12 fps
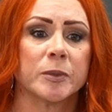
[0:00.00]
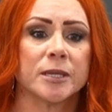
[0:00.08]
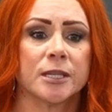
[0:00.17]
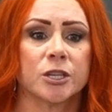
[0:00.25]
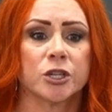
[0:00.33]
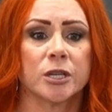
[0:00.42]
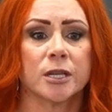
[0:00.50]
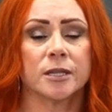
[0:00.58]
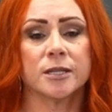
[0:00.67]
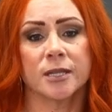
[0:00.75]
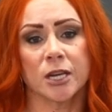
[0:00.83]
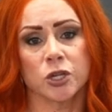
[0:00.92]
positioned in
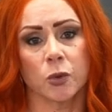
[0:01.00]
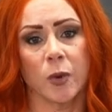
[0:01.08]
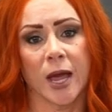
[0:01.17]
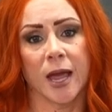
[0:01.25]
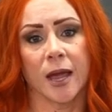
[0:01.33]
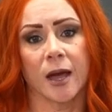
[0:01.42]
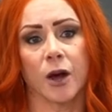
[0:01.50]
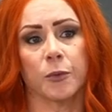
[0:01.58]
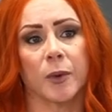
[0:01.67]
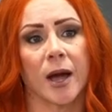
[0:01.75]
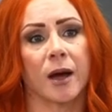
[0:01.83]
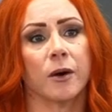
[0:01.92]
such a way
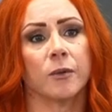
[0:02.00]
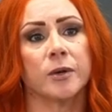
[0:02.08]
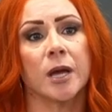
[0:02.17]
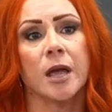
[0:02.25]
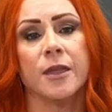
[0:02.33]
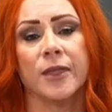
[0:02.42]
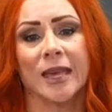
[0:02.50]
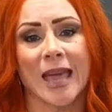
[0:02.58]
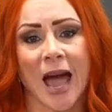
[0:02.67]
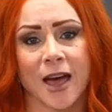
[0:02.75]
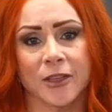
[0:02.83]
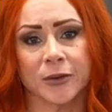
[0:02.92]
around the
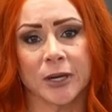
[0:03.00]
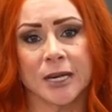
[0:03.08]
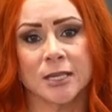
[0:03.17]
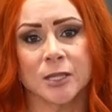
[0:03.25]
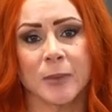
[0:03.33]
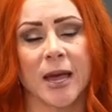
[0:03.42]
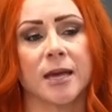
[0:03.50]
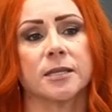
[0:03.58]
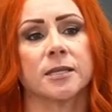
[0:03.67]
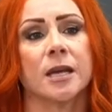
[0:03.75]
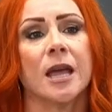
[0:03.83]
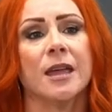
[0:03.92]
gathering
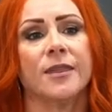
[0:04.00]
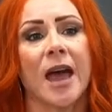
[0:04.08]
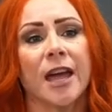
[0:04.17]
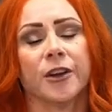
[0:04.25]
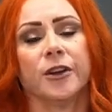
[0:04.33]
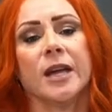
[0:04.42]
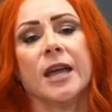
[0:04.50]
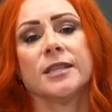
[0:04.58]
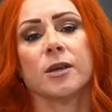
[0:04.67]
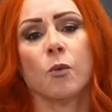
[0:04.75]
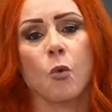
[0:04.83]
space, that creates a